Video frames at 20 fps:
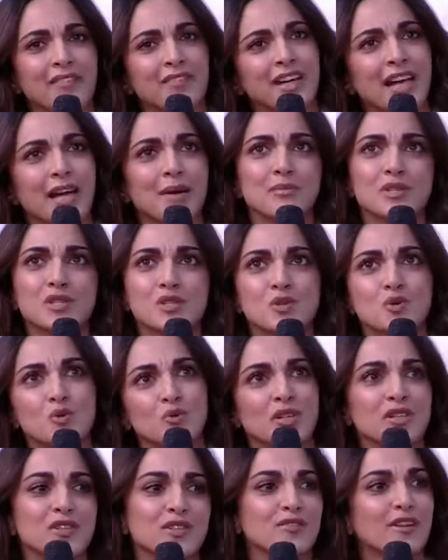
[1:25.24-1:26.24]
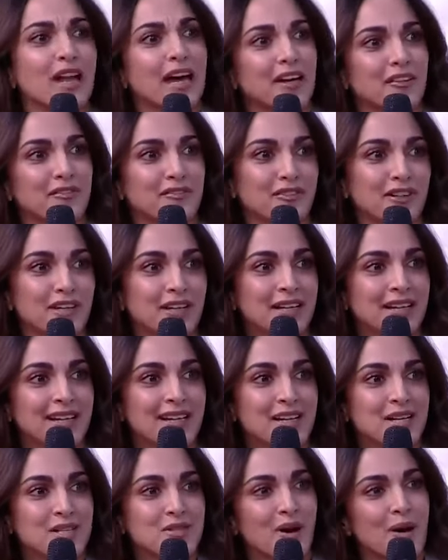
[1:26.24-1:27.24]
feel I'm a student of life.
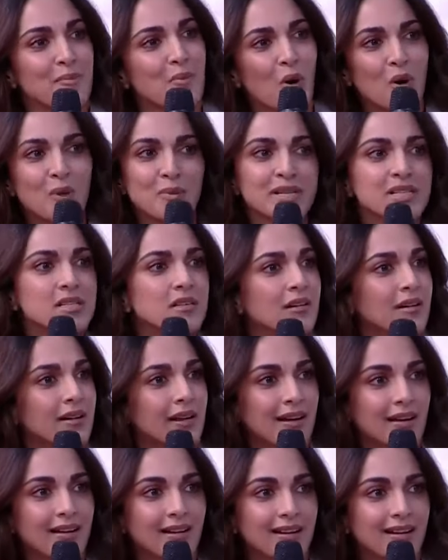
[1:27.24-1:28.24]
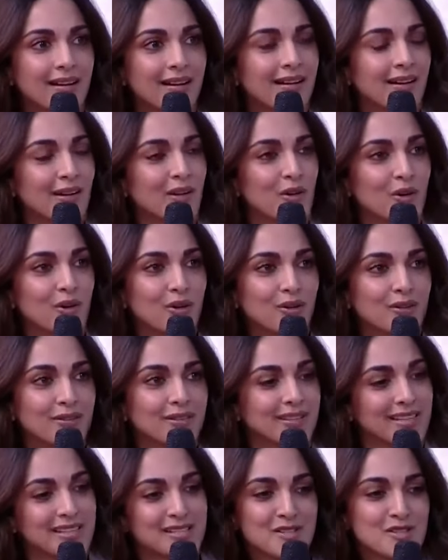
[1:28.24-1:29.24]
So I'm always learning, you know,
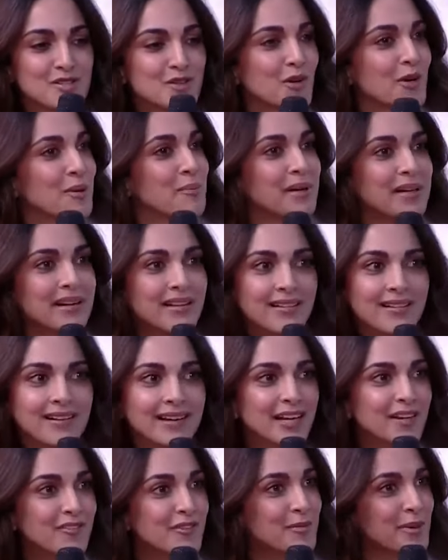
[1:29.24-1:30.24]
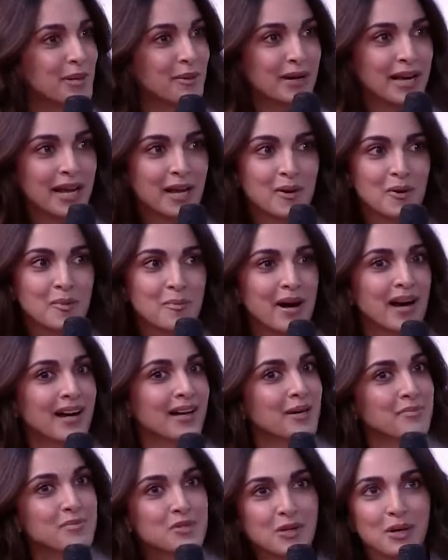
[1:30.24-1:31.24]
this is going to be a learning for me when I go back.
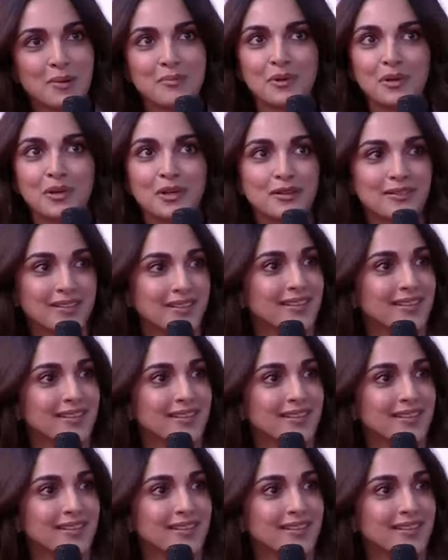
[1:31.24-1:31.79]
I'm sure I'm going to